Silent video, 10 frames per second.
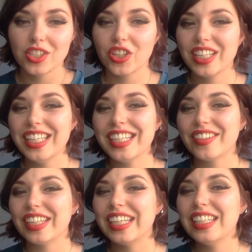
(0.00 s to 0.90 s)
So
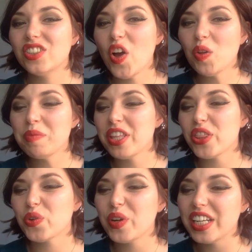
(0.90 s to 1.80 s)
here, he told me
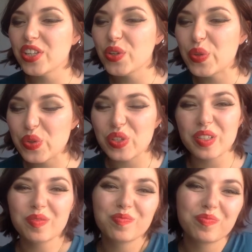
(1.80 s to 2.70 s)
three
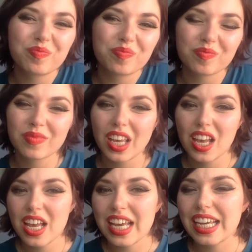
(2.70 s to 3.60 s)
news.
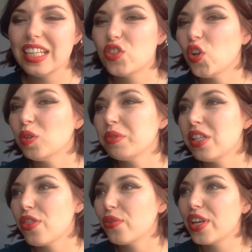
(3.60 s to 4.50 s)
He told
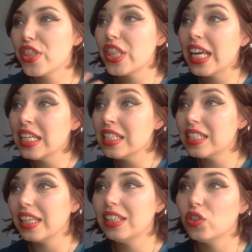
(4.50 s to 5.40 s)
me three
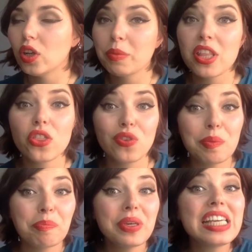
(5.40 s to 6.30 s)
things. He told me
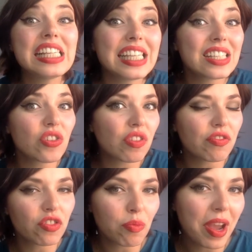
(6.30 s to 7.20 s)
three pieces of
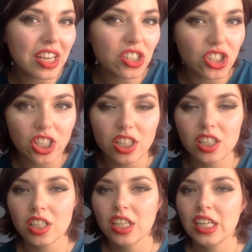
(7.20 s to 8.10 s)

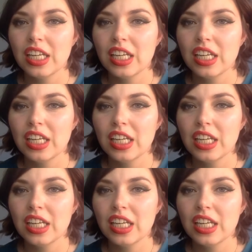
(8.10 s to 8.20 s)
information.